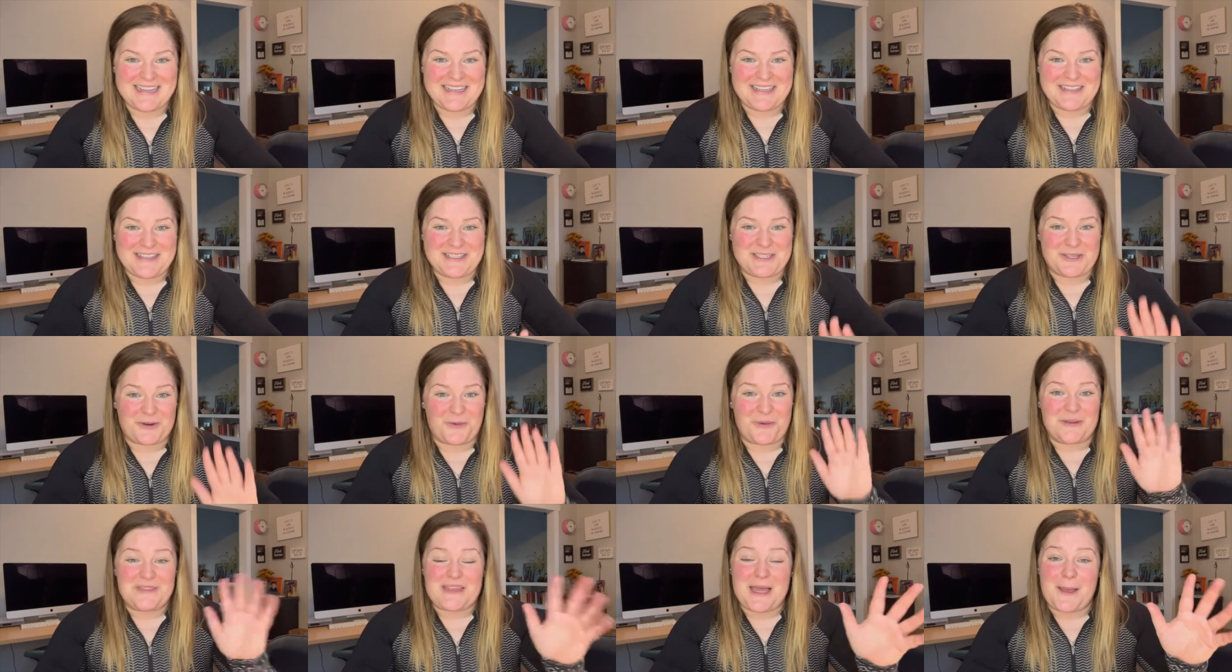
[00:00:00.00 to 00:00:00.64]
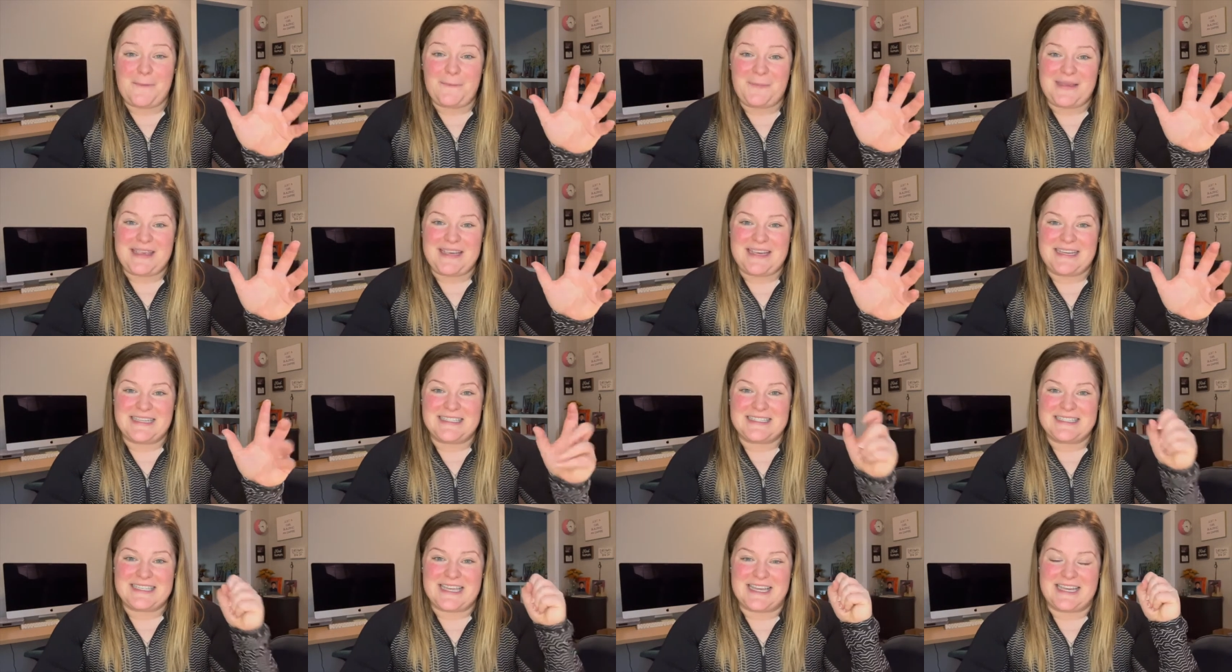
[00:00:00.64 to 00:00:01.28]
So what that
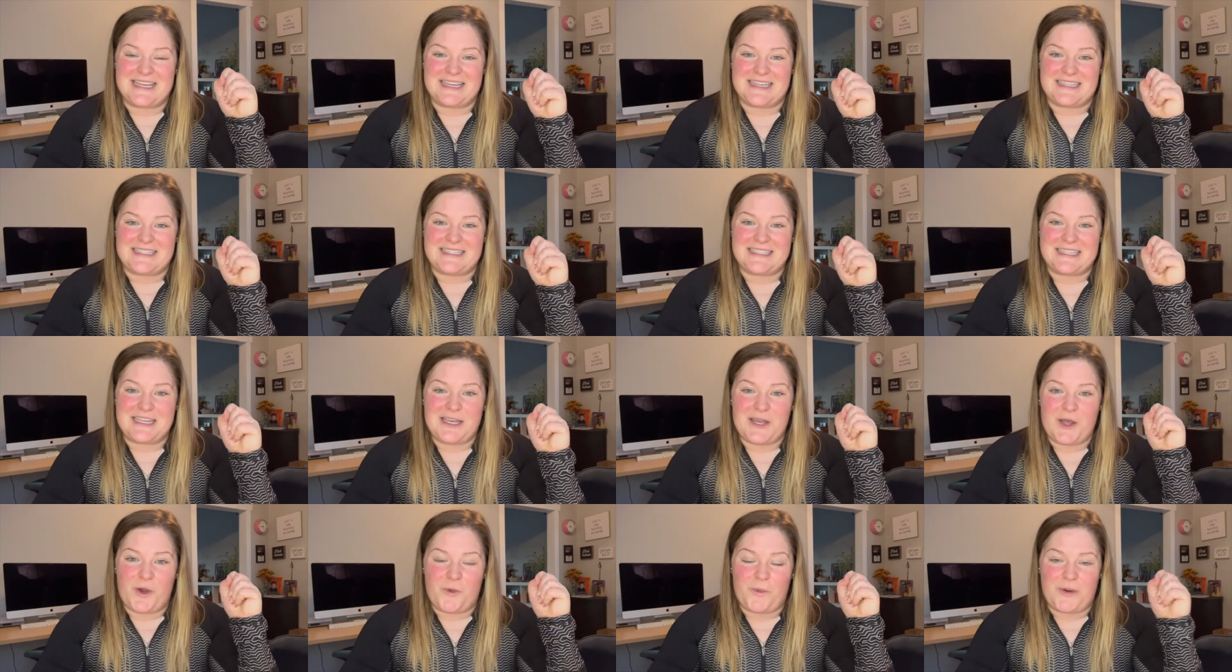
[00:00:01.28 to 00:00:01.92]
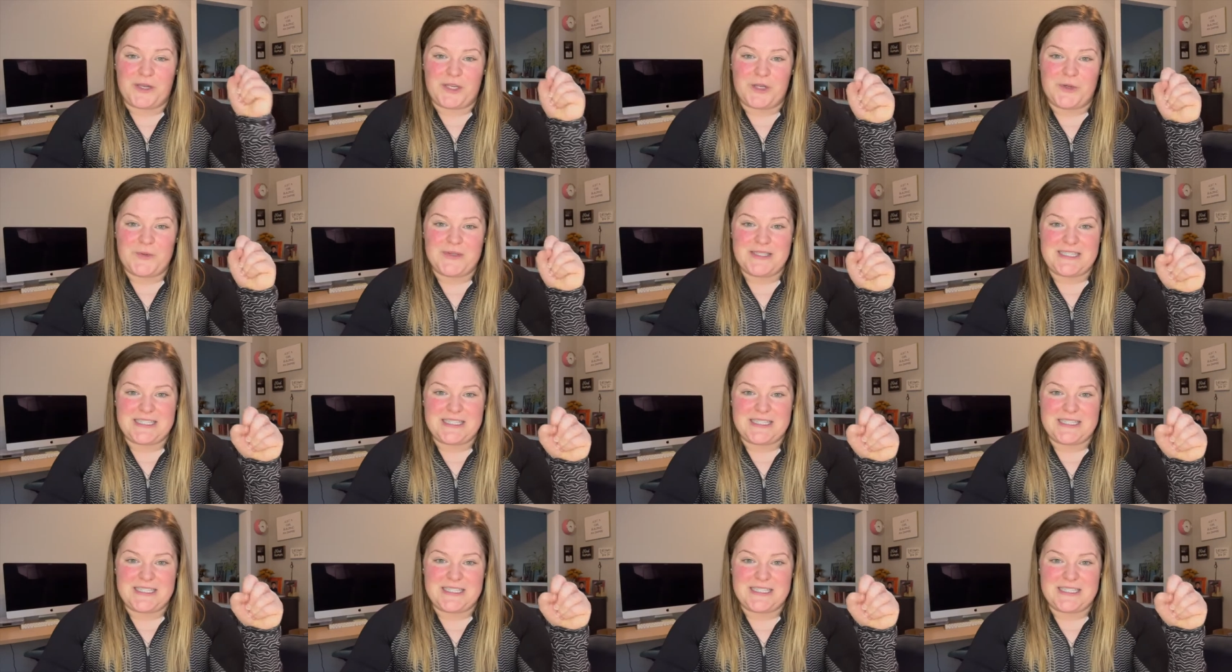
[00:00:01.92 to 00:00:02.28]
means is when you